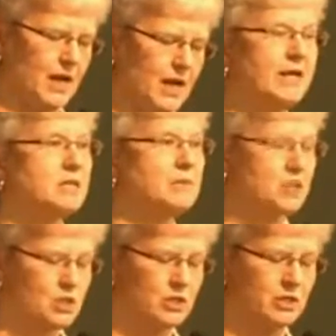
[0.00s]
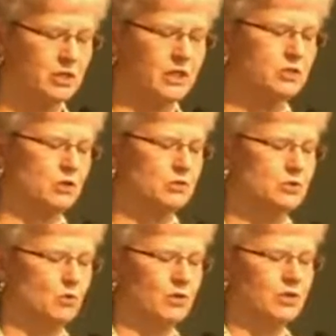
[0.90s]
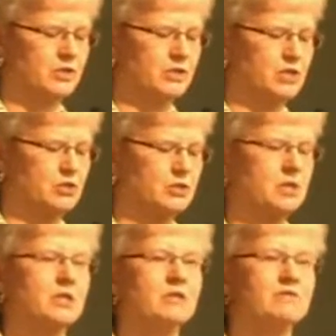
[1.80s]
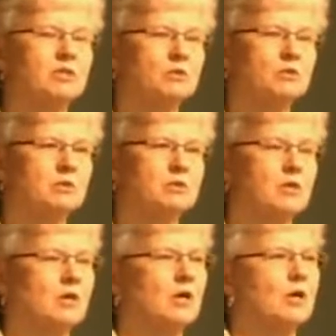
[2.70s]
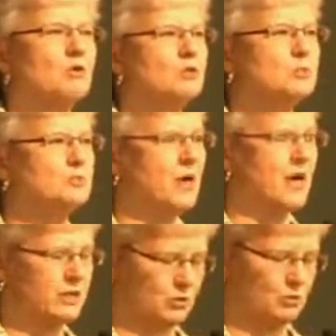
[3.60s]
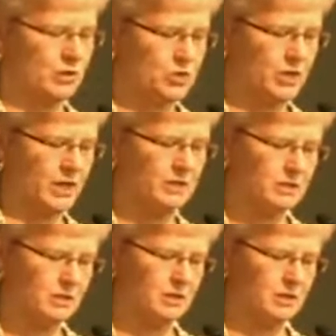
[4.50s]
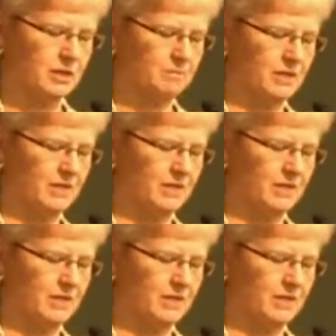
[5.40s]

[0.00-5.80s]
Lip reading: as I mentioned, it's those organizations and individuals whose products originate in